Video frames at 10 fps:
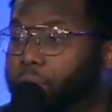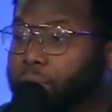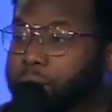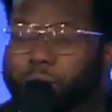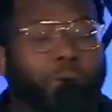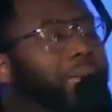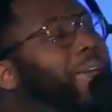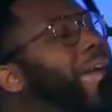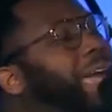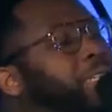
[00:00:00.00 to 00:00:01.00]
So, again,
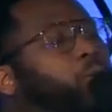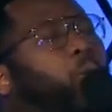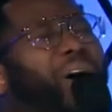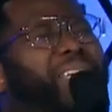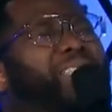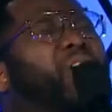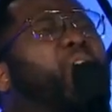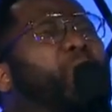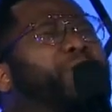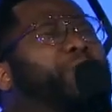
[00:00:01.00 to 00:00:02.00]
I ask, what is
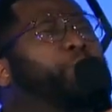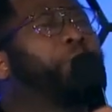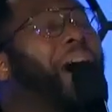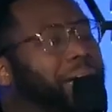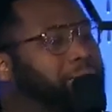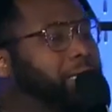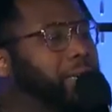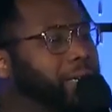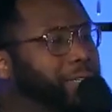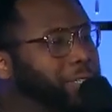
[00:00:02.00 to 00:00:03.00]
our response
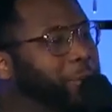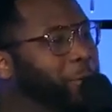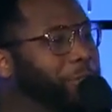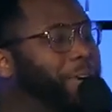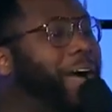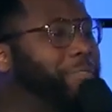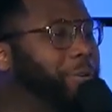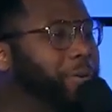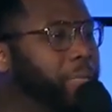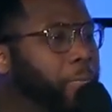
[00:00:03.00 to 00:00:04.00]
to revival?
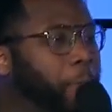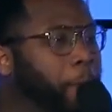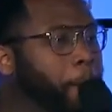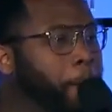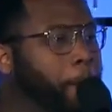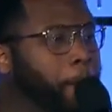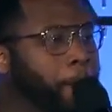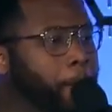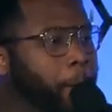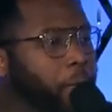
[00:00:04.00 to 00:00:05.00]

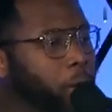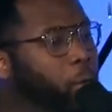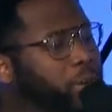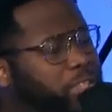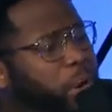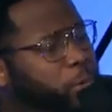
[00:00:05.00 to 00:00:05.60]
What is our